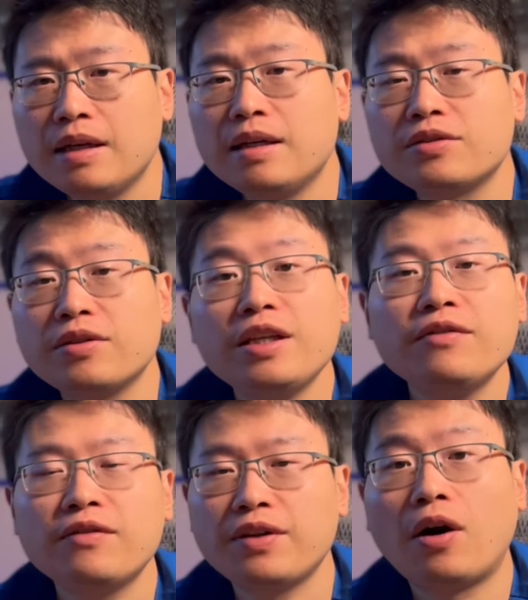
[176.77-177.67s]
So
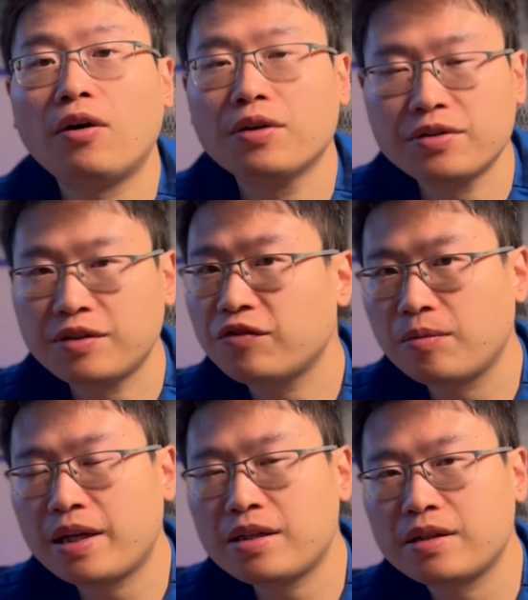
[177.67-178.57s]
even with all those
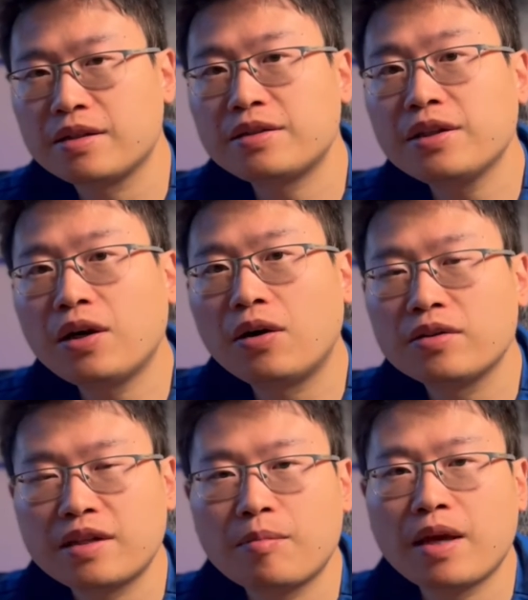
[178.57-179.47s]
information, still
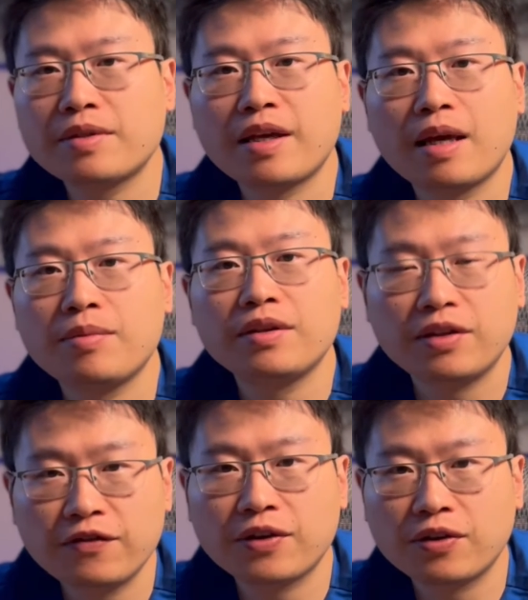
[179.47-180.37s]
sometimes can be
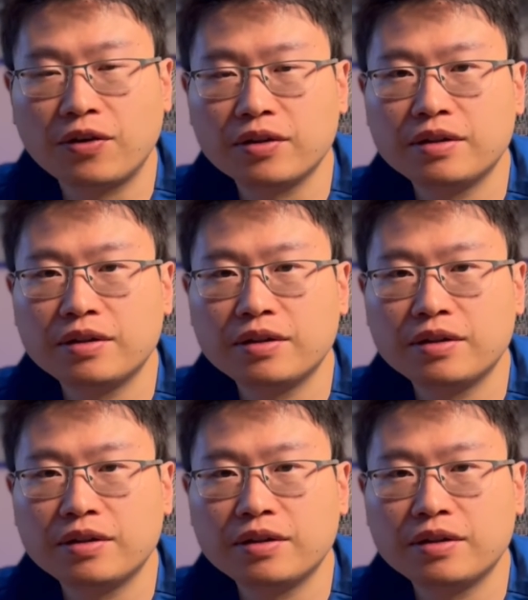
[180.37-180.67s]
difficult,